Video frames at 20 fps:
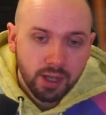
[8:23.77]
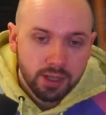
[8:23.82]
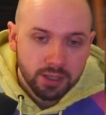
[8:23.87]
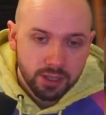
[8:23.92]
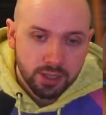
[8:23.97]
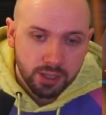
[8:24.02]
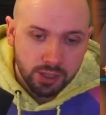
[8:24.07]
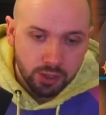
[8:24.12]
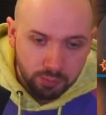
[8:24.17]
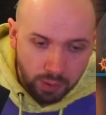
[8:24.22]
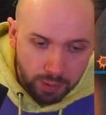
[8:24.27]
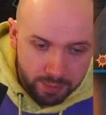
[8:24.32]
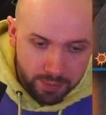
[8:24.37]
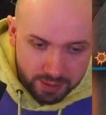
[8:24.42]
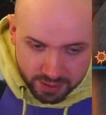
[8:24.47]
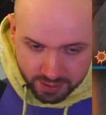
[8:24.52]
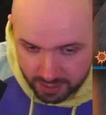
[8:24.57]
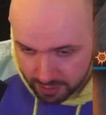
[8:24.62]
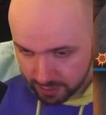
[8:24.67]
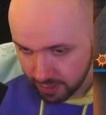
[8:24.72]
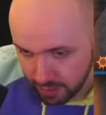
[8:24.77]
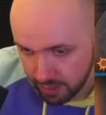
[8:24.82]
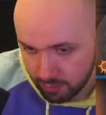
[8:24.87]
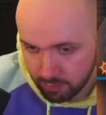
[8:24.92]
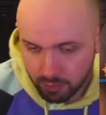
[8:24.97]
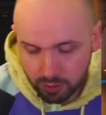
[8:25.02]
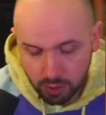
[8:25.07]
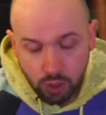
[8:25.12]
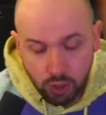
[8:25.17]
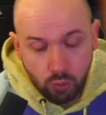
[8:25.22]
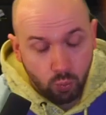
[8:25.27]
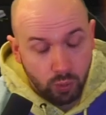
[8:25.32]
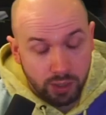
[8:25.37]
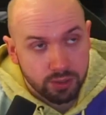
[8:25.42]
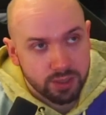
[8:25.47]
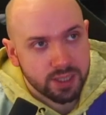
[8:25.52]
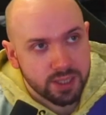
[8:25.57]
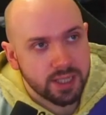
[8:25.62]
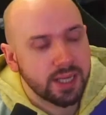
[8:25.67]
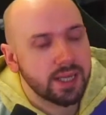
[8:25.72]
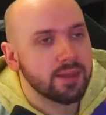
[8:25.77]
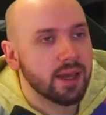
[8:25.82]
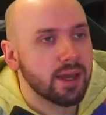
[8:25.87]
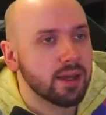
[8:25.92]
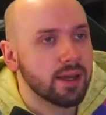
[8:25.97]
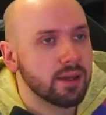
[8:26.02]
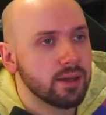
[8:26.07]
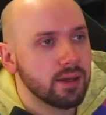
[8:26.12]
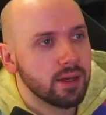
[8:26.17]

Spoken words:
So you'll probably see that, you will see that